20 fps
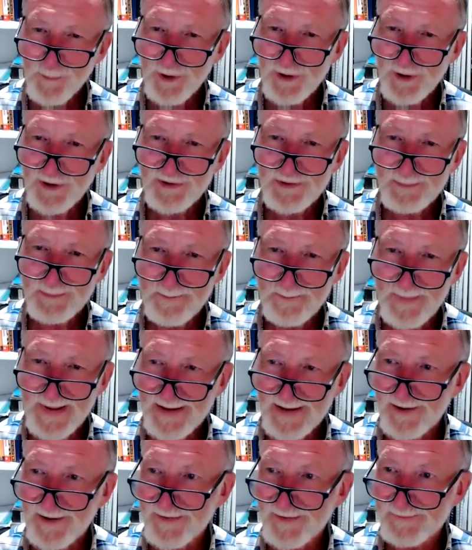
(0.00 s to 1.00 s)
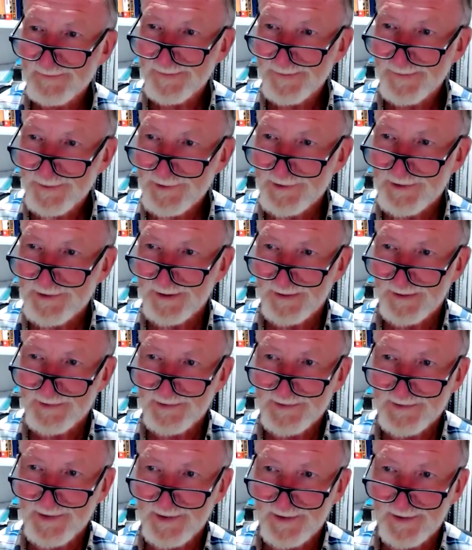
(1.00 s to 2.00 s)
works better than
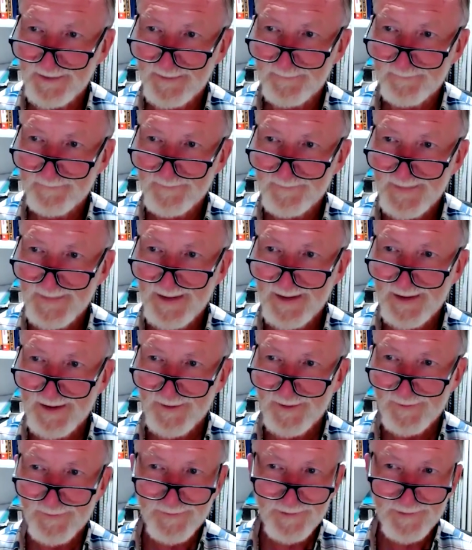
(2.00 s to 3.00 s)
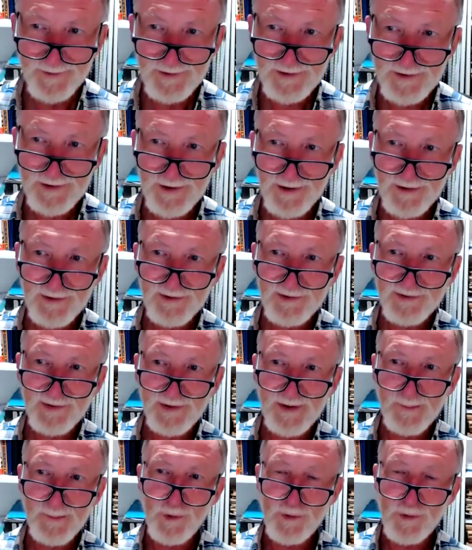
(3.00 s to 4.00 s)
flucloxacillin.
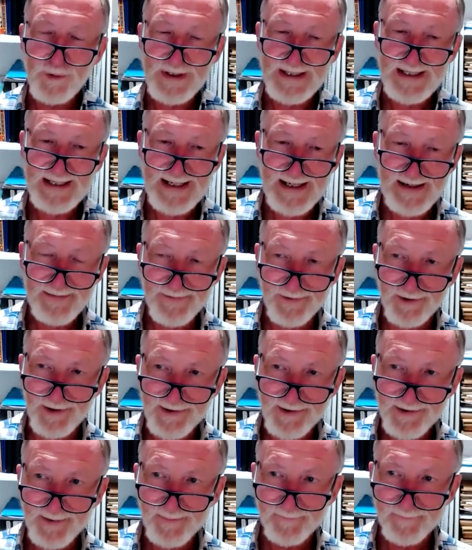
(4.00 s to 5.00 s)
Flucloxacillin will cover it.